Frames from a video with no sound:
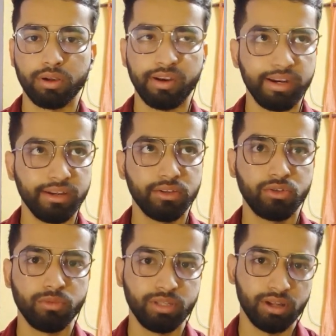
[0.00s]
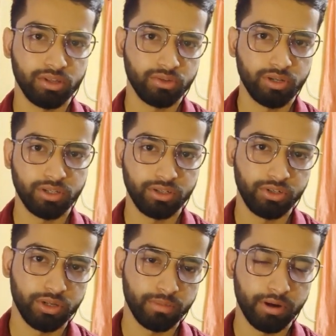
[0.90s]
Creating resume is also an
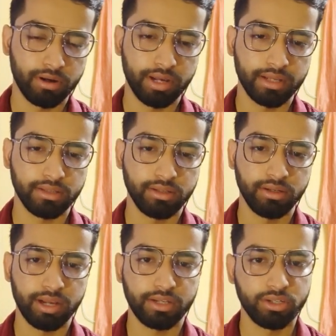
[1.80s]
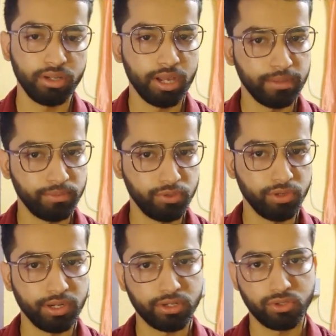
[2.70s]
essential part, as in it actually helps you
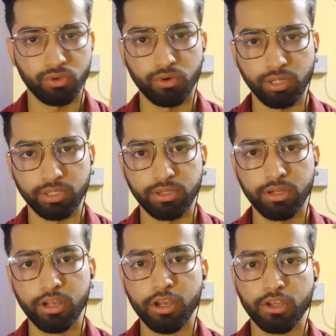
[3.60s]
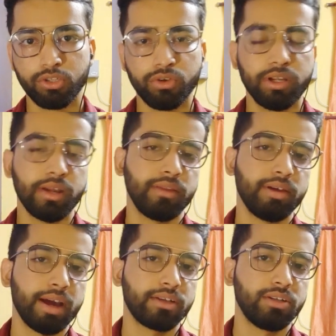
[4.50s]
get shortlisted. So it
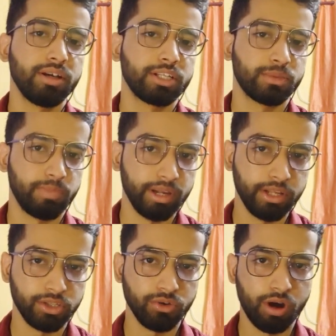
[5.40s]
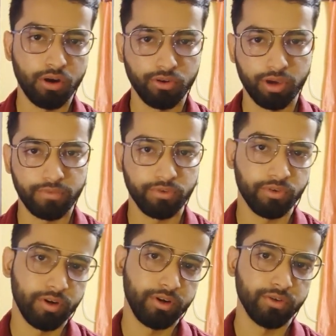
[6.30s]
actually explains you how you have to
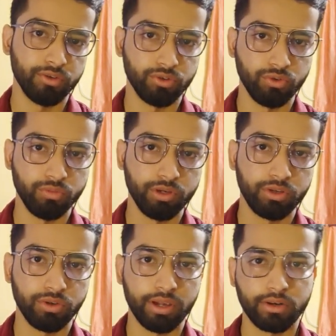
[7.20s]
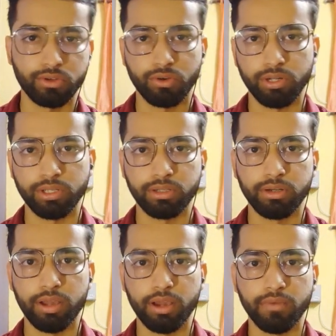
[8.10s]
create your resume to get
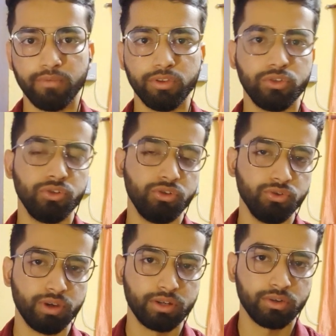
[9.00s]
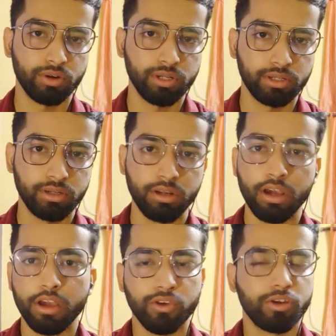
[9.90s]
shortlisted, and once you do get shortlisted,
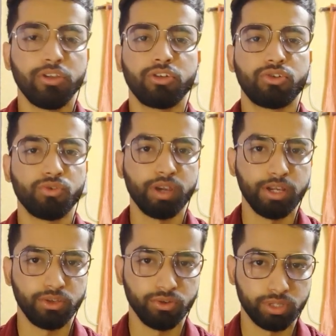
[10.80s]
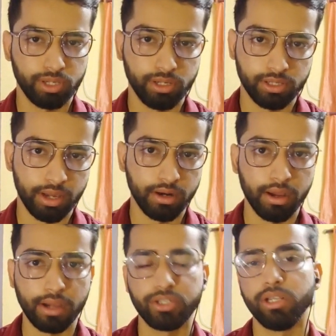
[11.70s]
you can just showcase your skills and
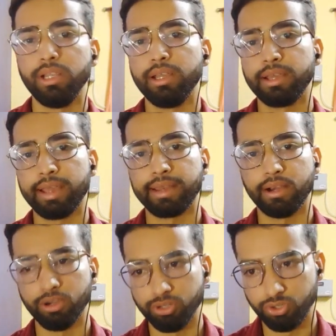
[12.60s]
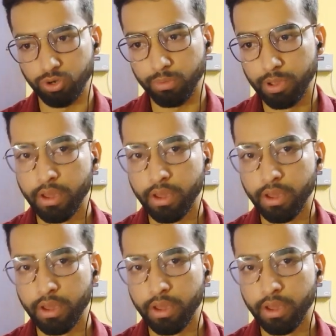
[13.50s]
actually get a job.